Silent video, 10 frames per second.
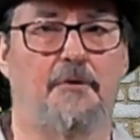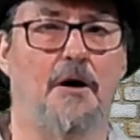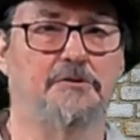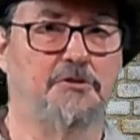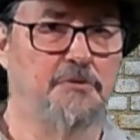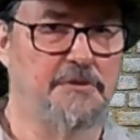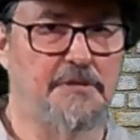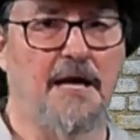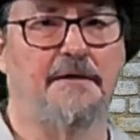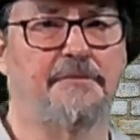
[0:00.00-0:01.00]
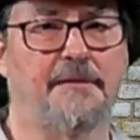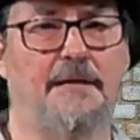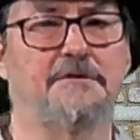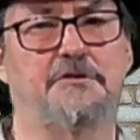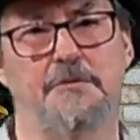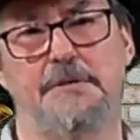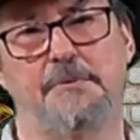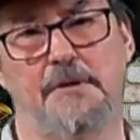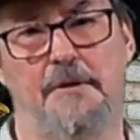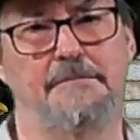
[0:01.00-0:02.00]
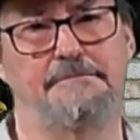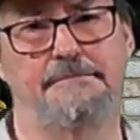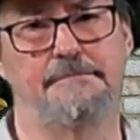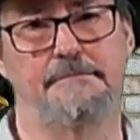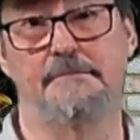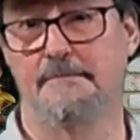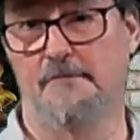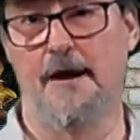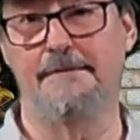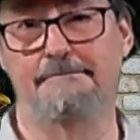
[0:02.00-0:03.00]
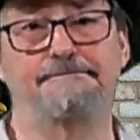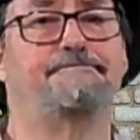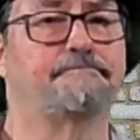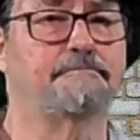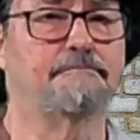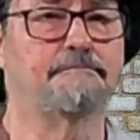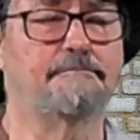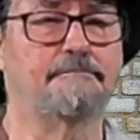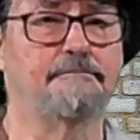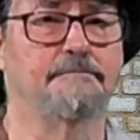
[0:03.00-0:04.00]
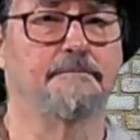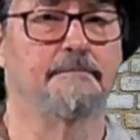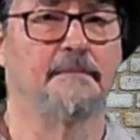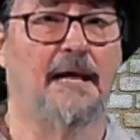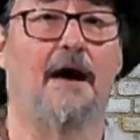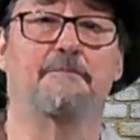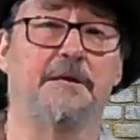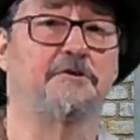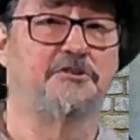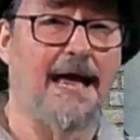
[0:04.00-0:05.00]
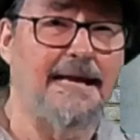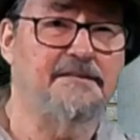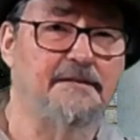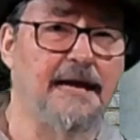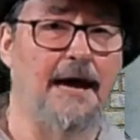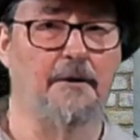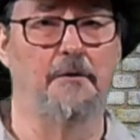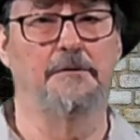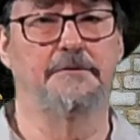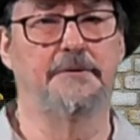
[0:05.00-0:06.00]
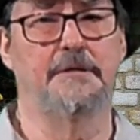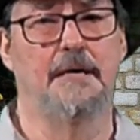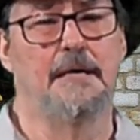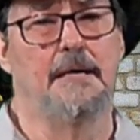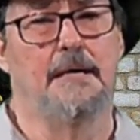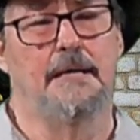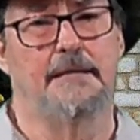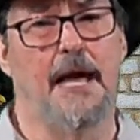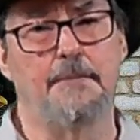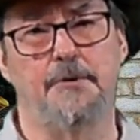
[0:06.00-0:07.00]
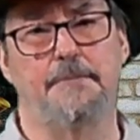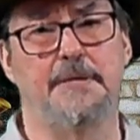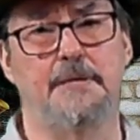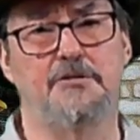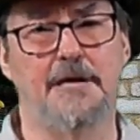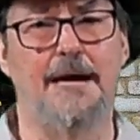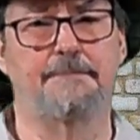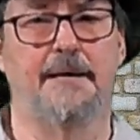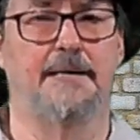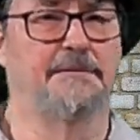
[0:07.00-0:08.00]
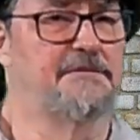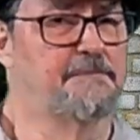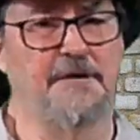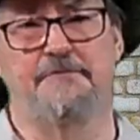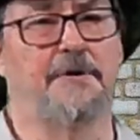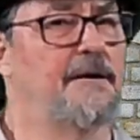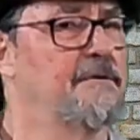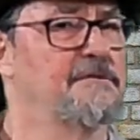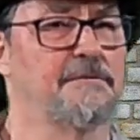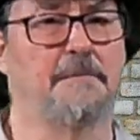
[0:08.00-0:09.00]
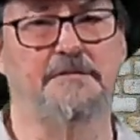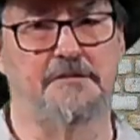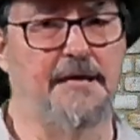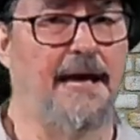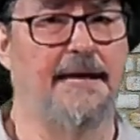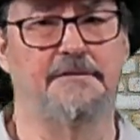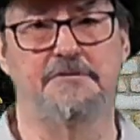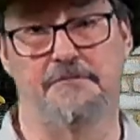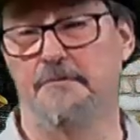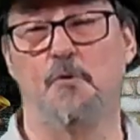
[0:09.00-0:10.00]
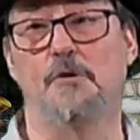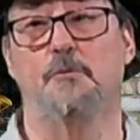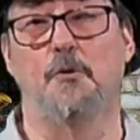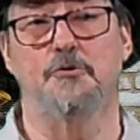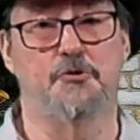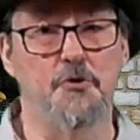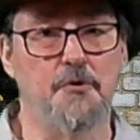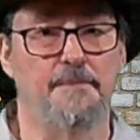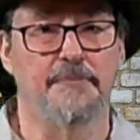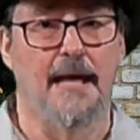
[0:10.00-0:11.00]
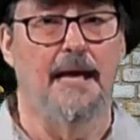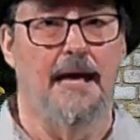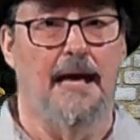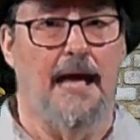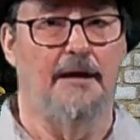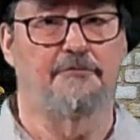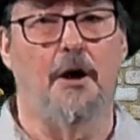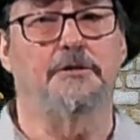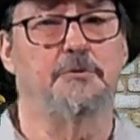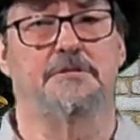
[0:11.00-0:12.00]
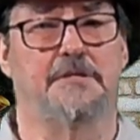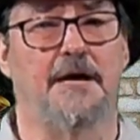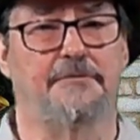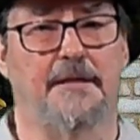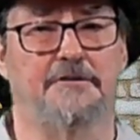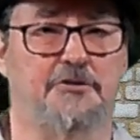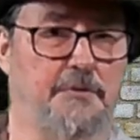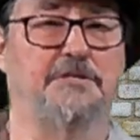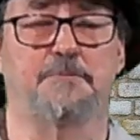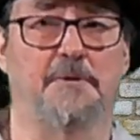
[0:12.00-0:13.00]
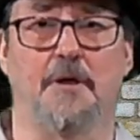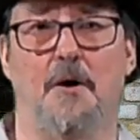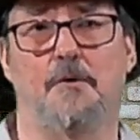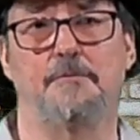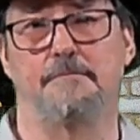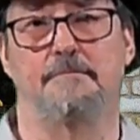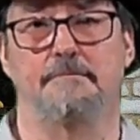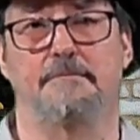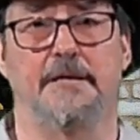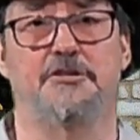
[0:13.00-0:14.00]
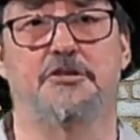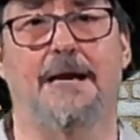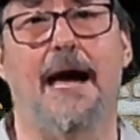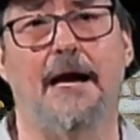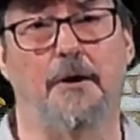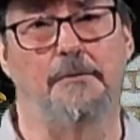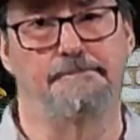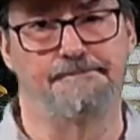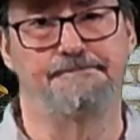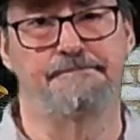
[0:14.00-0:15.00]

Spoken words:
falls to his death on the street below. Right? Now, if Peter Jackson got hold of it, the ape would be shot by Spitfires and Mustangs from World War II and fall to his death on the streets below in Chicago.